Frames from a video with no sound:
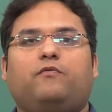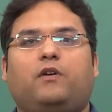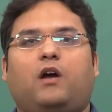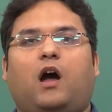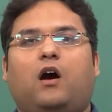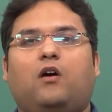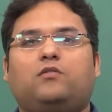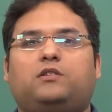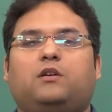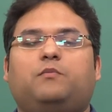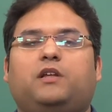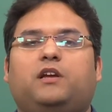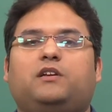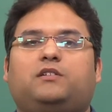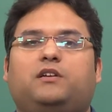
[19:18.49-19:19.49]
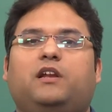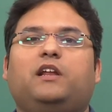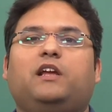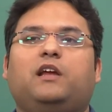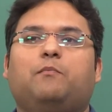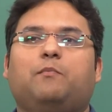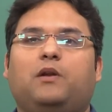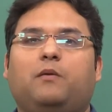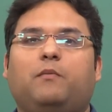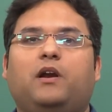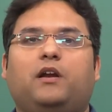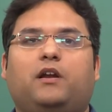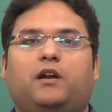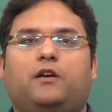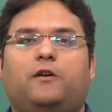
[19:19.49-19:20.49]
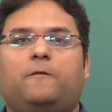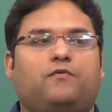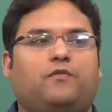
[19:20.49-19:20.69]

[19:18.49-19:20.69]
how something is really implemented.